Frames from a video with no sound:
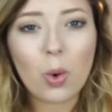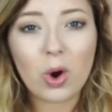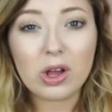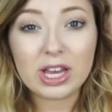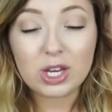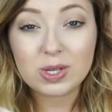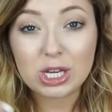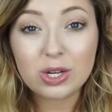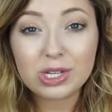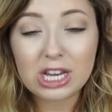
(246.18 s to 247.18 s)
or like use a
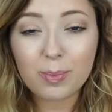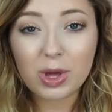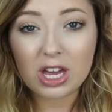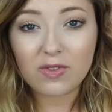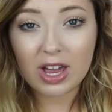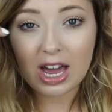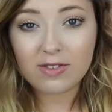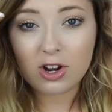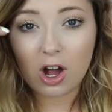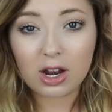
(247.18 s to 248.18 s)
q-tip like if I
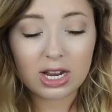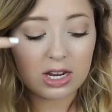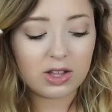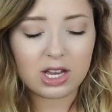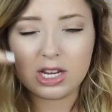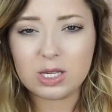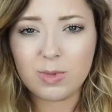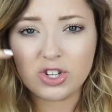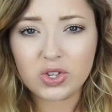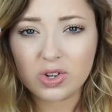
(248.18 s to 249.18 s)
have it on any like any
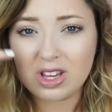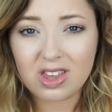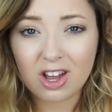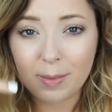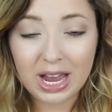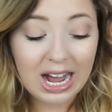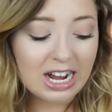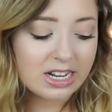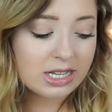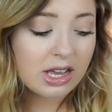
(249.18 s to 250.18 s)
smudges or anything on my
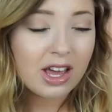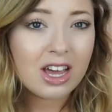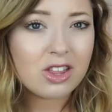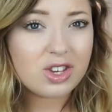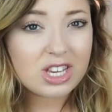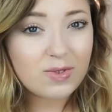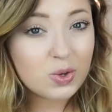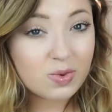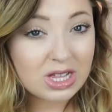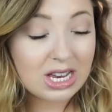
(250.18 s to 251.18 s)
eyes. This stuff
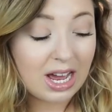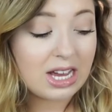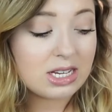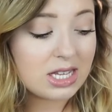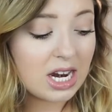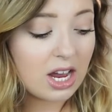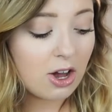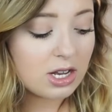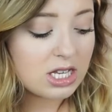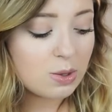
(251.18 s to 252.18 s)
is really nice and I
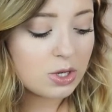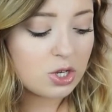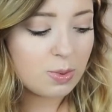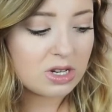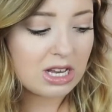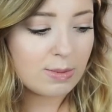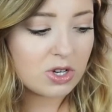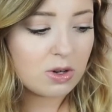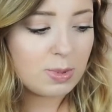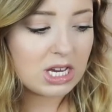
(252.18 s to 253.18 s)
honestly was super
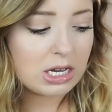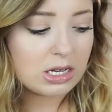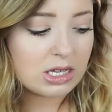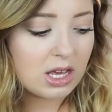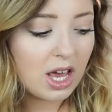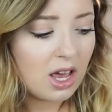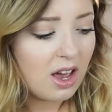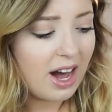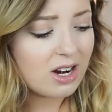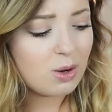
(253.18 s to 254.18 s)
skeptical because
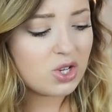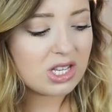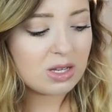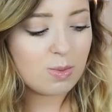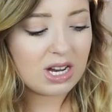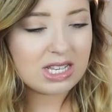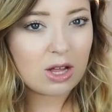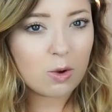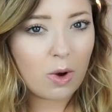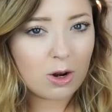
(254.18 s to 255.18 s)
I don't know, it just says
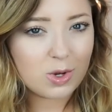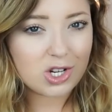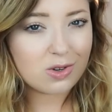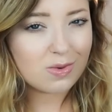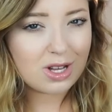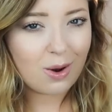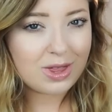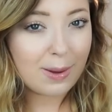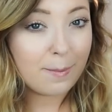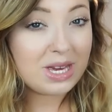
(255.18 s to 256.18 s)
micellar water, which I don't really know
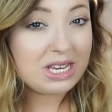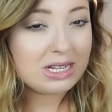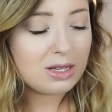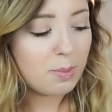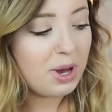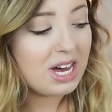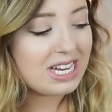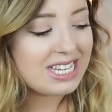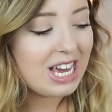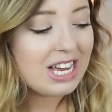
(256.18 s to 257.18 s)
what that means,
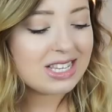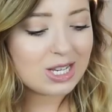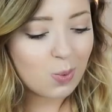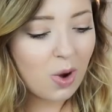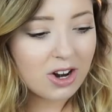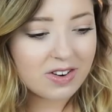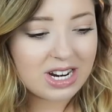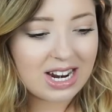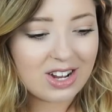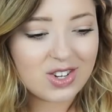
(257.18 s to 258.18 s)
but it says water
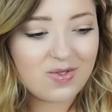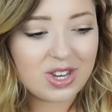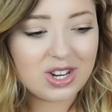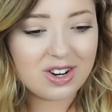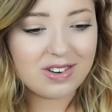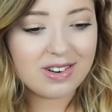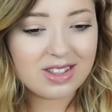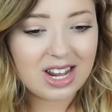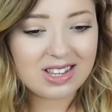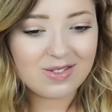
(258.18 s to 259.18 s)
on it, and I just figured
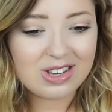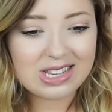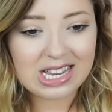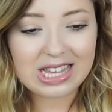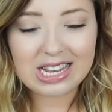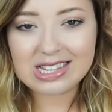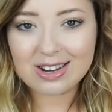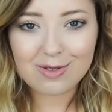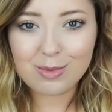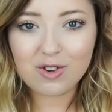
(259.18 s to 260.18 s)
that doesn't really sound like it's
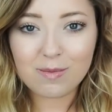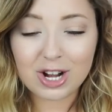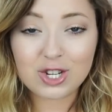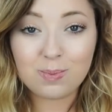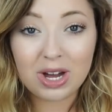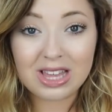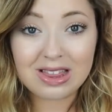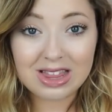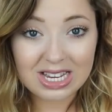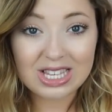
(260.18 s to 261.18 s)
going to remove much,
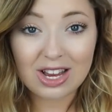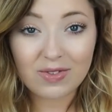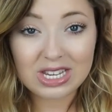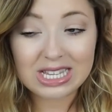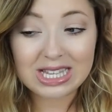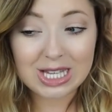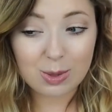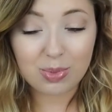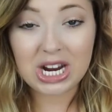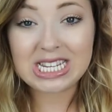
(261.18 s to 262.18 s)
but this stuff is
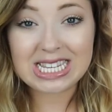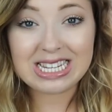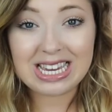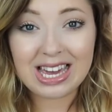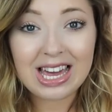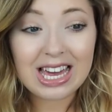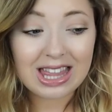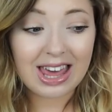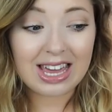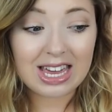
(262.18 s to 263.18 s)
surprisingly,
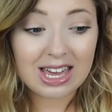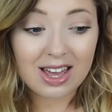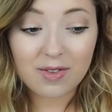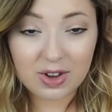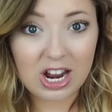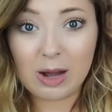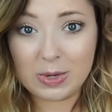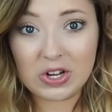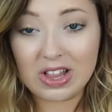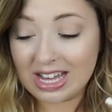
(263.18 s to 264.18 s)
like,
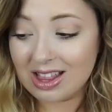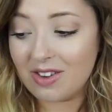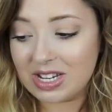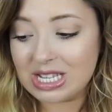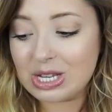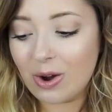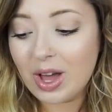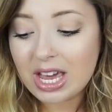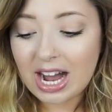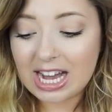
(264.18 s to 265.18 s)
phenomenal. I love it.
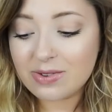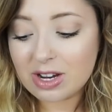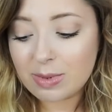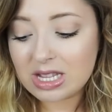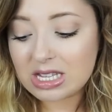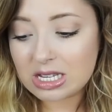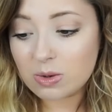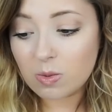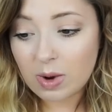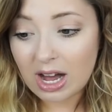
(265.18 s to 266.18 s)
So highly recommend this
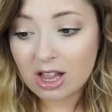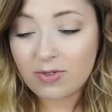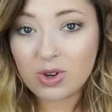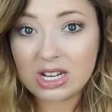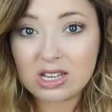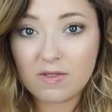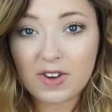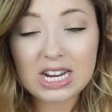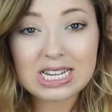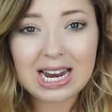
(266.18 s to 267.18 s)
as well if you guys can
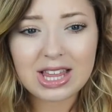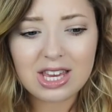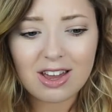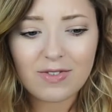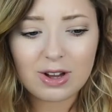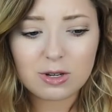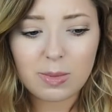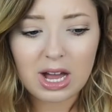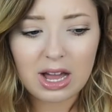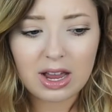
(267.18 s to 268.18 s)
find it. I think I found
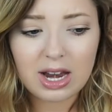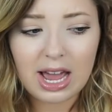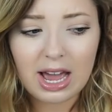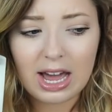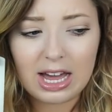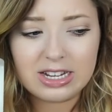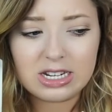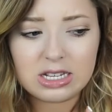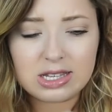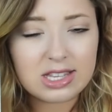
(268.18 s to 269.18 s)
mine
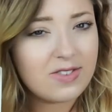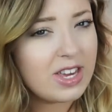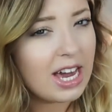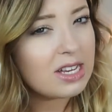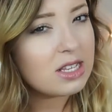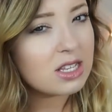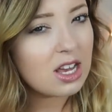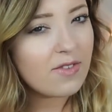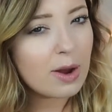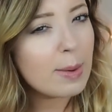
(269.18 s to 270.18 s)
at CVS
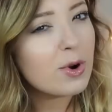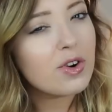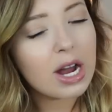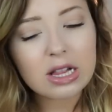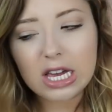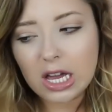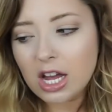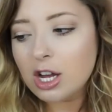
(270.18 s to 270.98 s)
if I remember correctly.